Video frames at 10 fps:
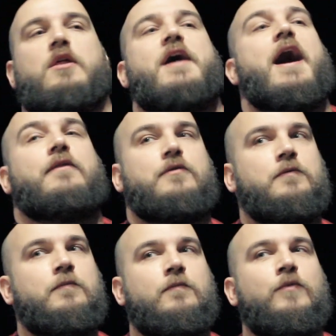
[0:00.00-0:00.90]
of that
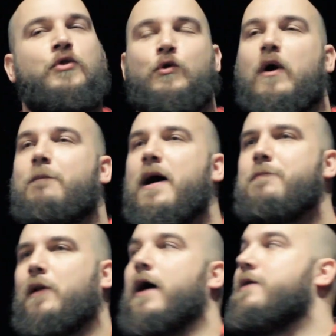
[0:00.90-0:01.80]
through a
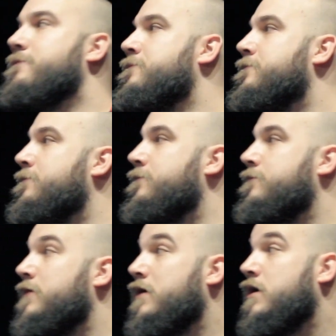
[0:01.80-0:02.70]
pipeline.
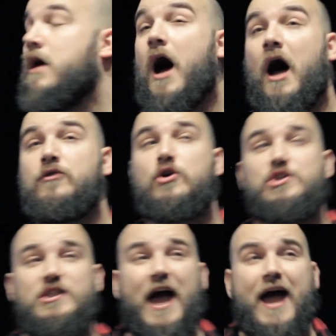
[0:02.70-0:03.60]

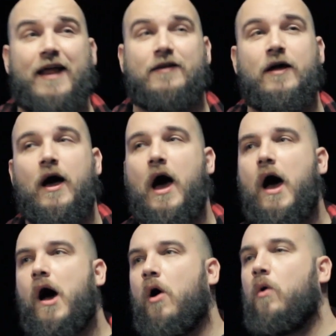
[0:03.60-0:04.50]
Understand
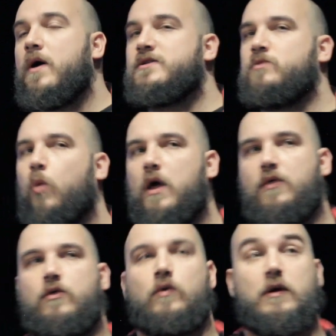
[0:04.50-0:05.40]
how is what
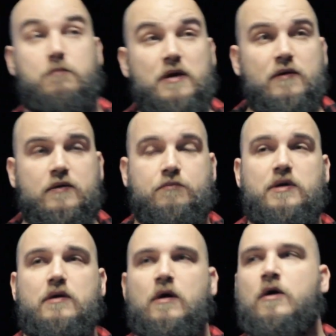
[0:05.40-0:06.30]
doing.
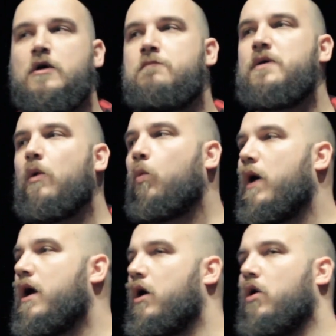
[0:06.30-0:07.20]
Be
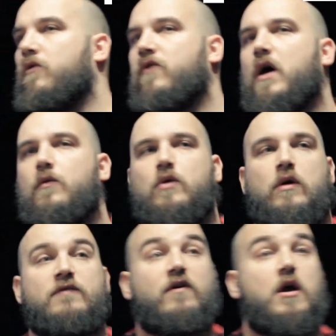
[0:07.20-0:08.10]
aware of how your
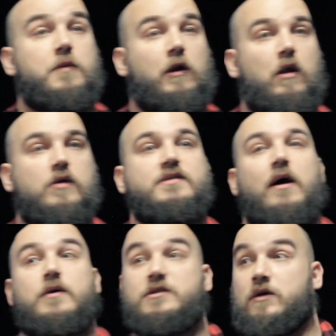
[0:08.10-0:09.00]
environment looks.
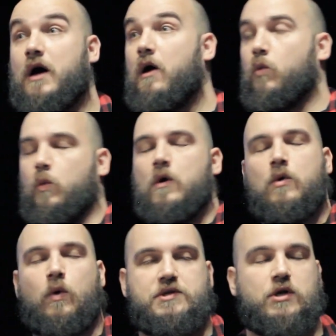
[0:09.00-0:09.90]
What is
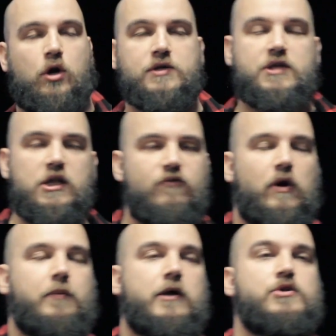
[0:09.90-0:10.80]
the current state of your
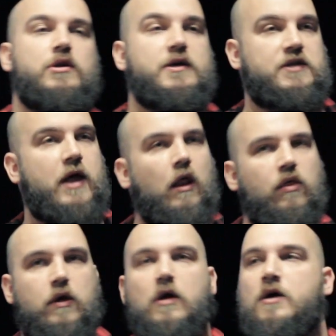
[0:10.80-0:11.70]
application? Is it
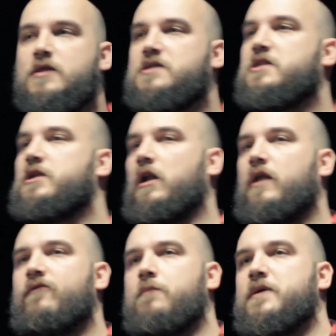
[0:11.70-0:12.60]
healthy? Does it
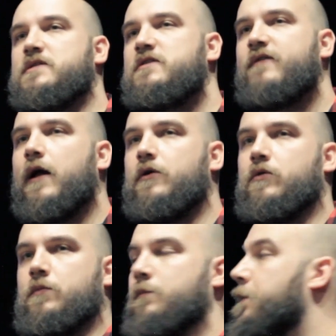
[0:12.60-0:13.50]
deliver business
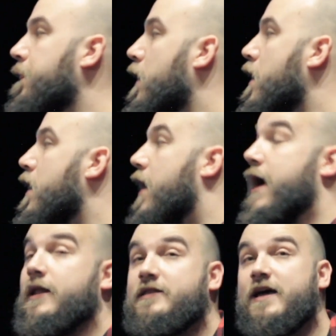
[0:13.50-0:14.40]
value?
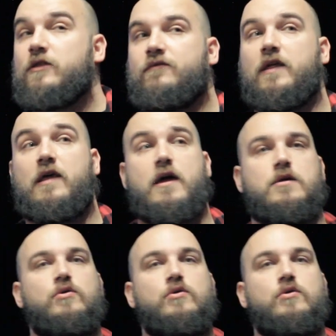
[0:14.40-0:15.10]
And at the end of the day,